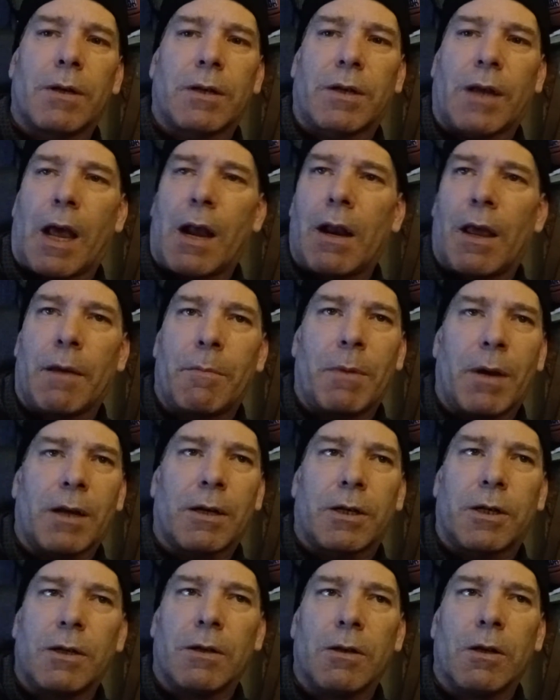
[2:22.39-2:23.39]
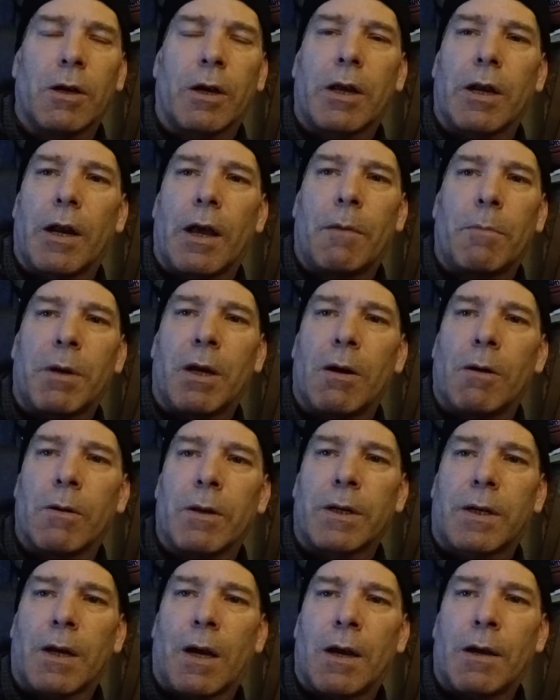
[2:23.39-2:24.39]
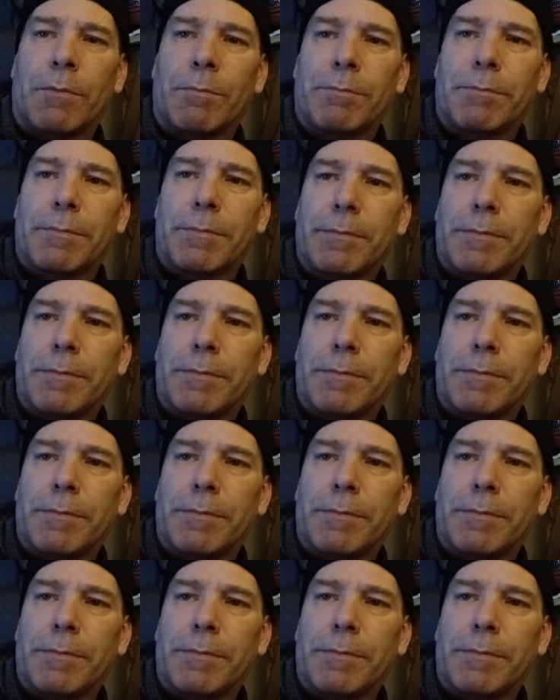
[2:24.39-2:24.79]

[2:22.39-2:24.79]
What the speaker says: The satellite man's still looking at me all the time.